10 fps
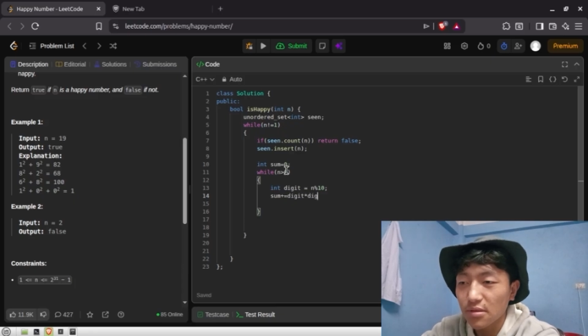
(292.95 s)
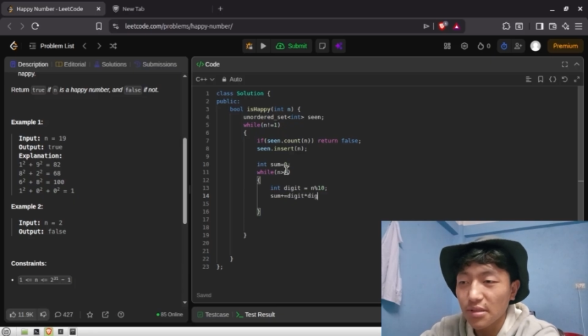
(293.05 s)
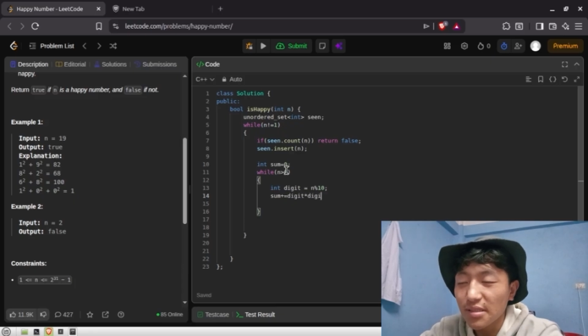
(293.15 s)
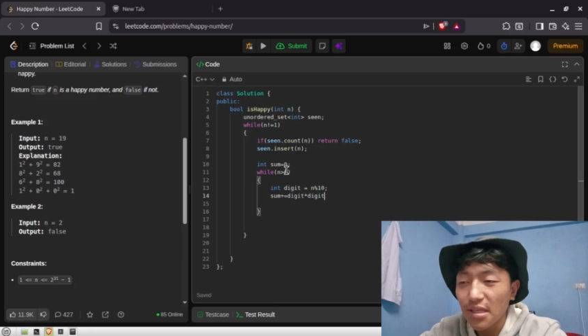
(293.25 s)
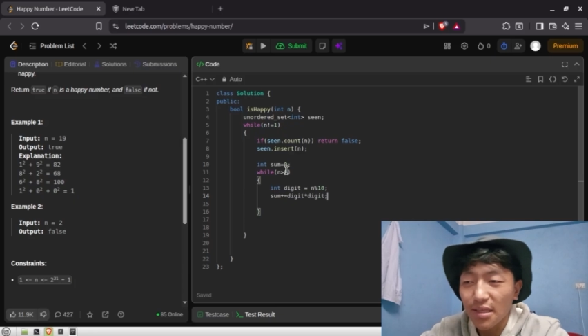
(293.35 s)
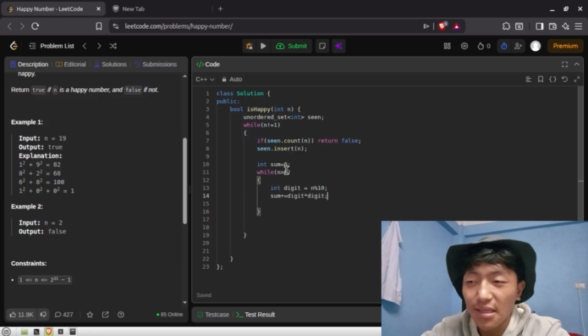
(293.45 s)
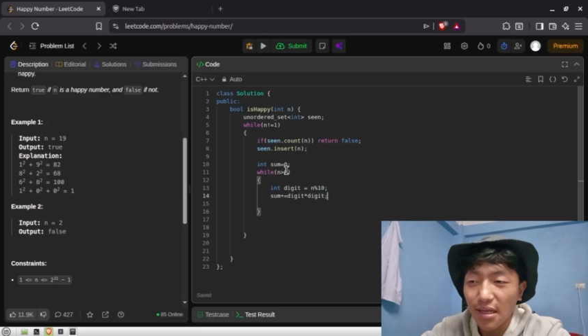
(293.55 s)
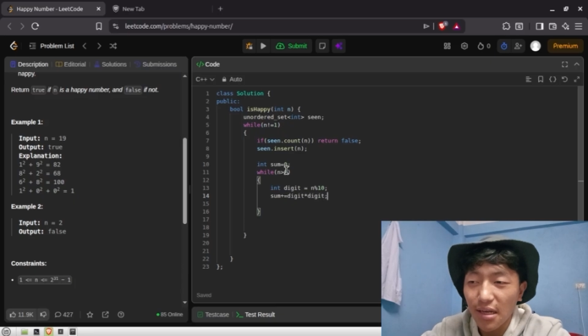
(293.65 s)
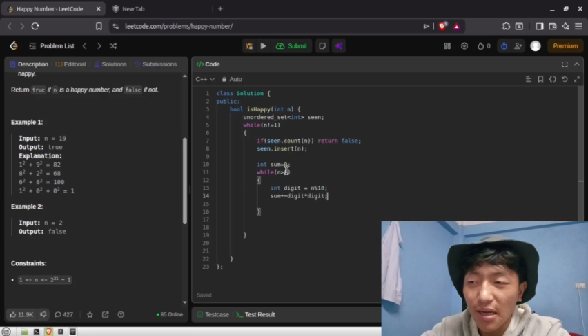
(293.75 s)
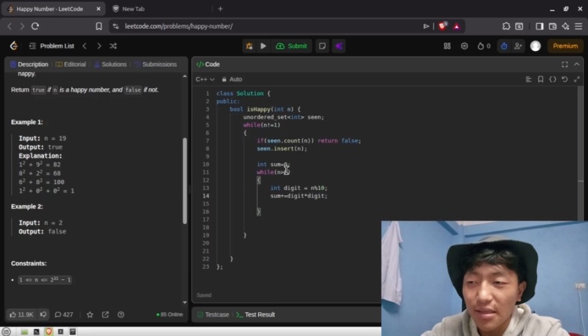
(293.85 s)
This
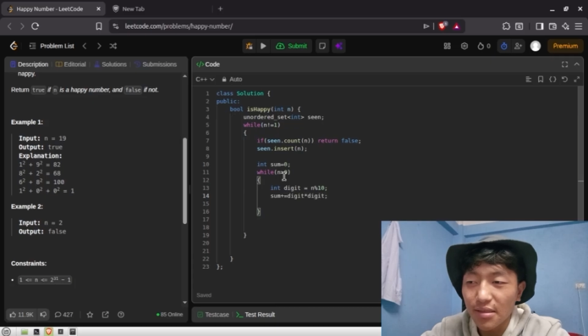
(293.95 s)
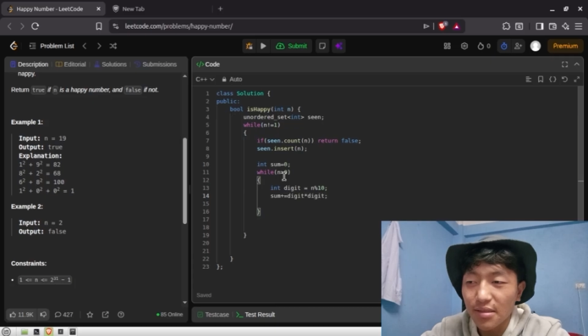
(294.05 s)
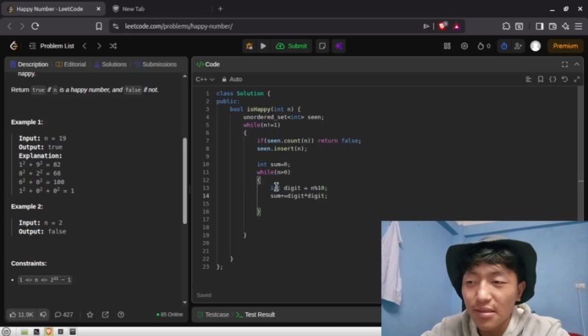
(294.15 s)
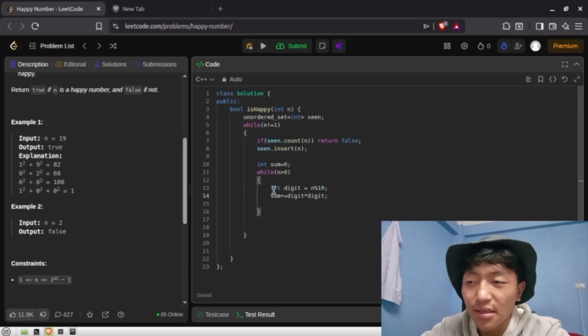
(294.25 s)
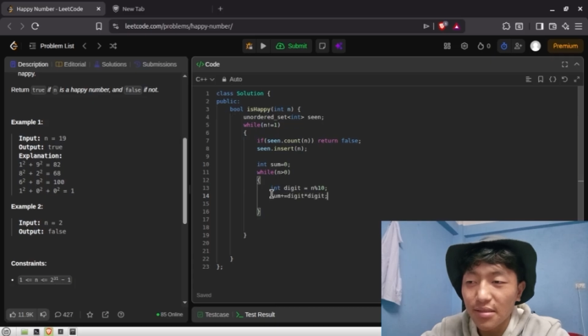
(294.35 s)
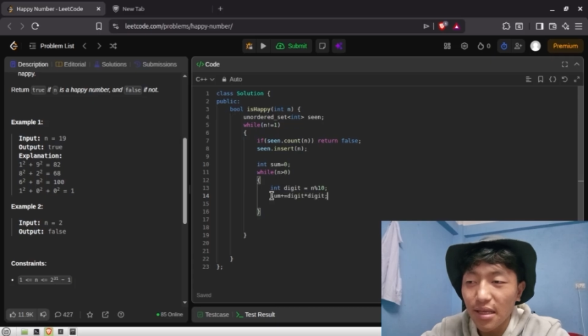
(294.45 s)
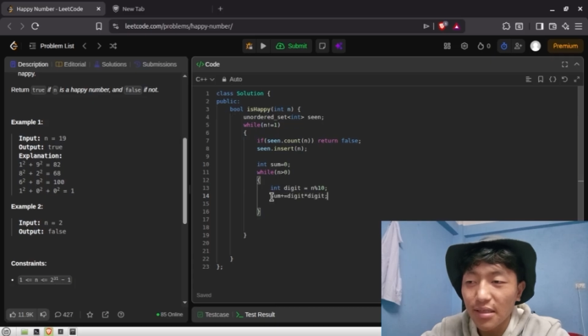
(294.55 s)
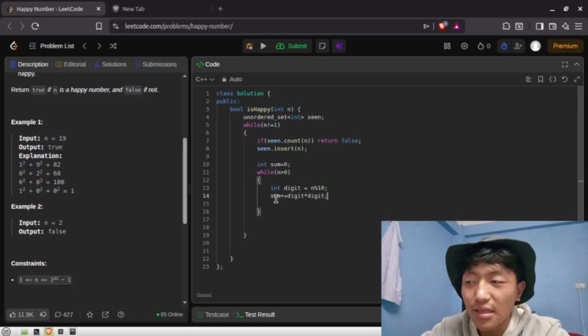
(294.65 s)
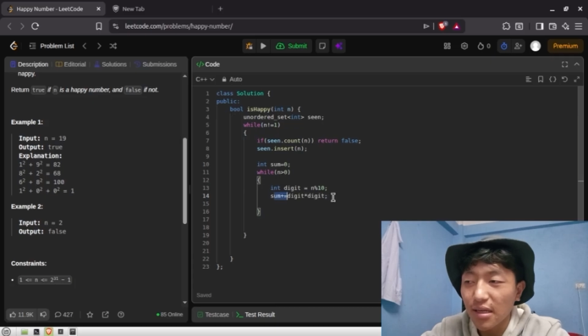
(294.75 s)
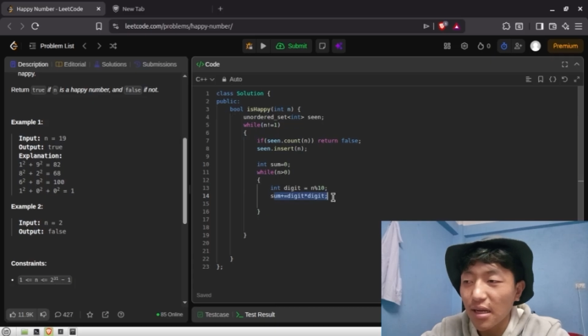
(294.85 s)
exact line
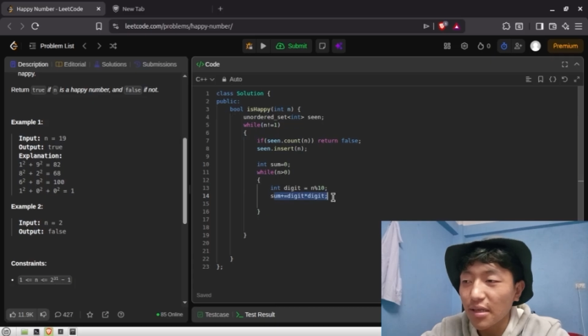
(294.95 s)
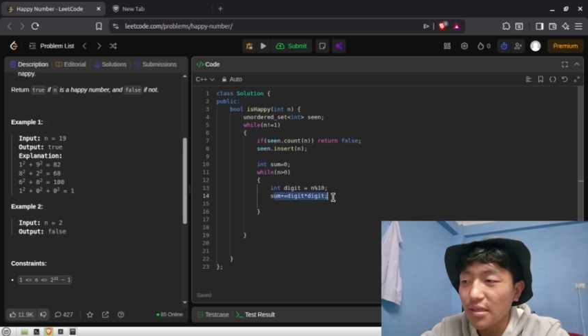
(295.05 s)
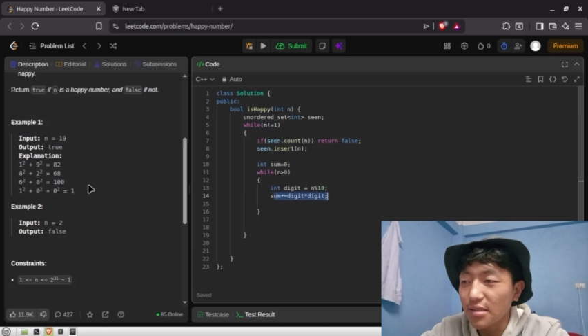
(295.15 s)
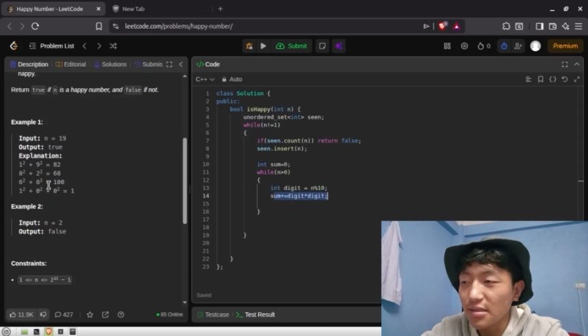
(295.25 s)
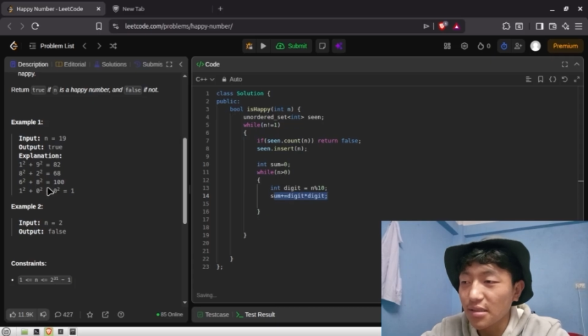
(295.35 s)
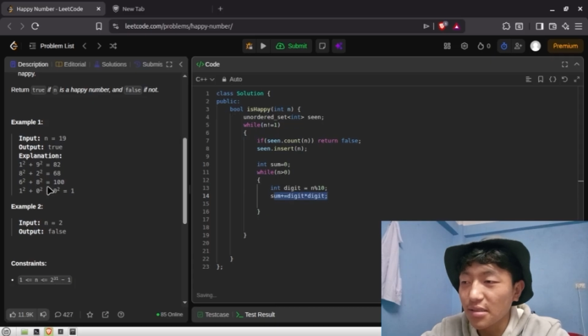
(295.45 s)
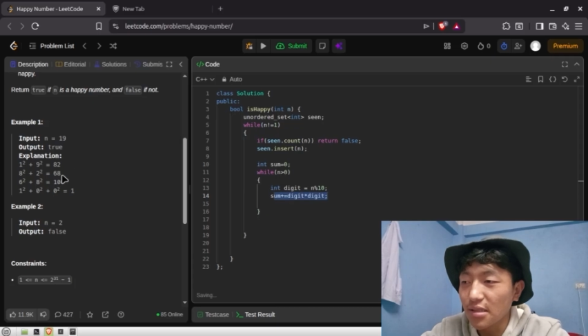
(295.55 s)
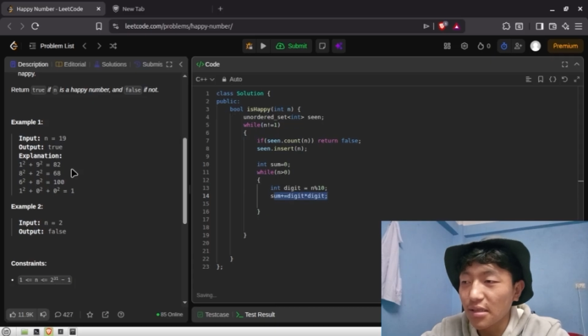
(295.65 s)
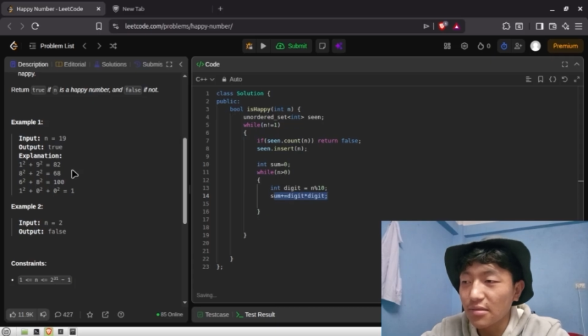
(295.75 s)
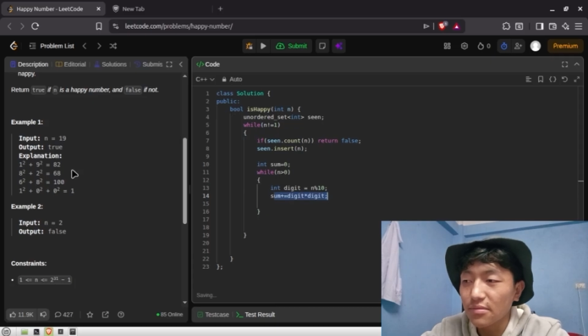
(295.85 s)
is
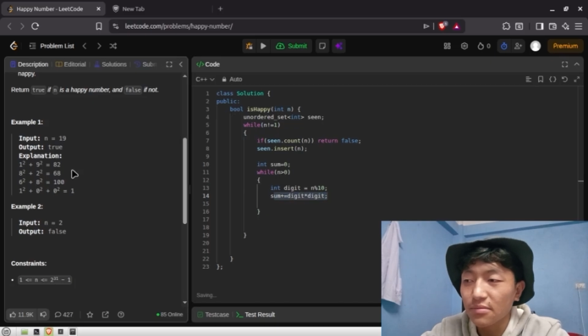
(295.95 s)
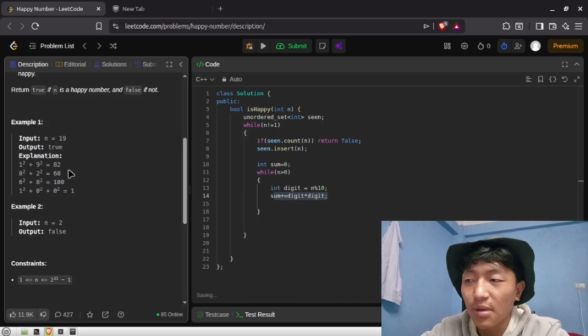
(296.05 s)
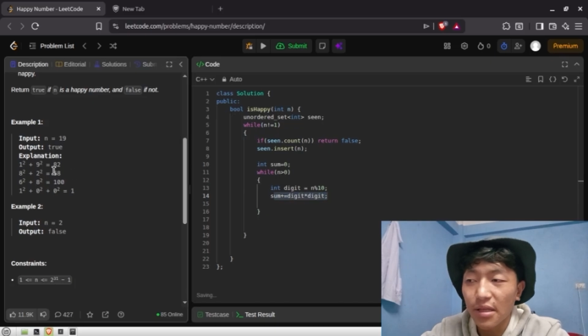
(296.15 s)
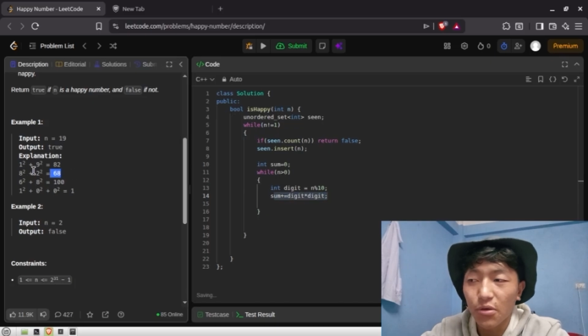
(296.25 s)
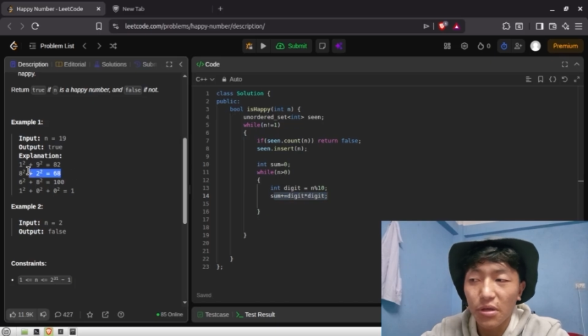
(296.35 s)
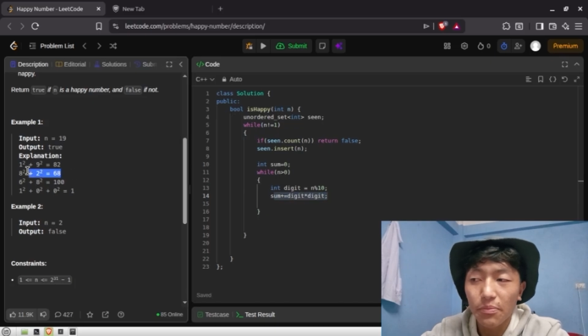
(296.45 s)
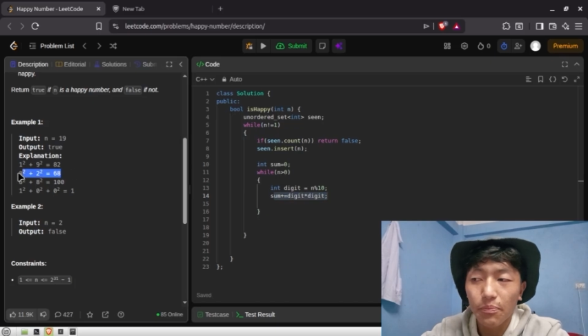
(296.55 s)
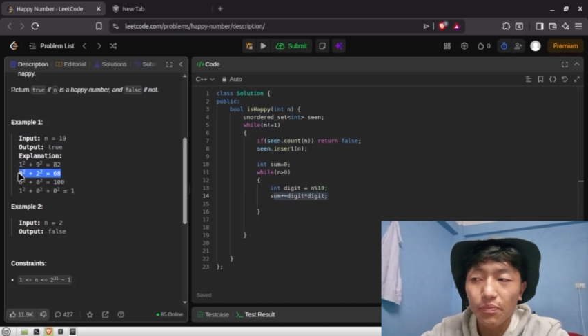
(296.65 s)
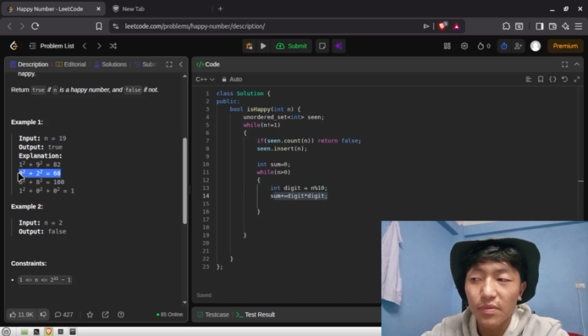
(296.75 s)
this line, by the way.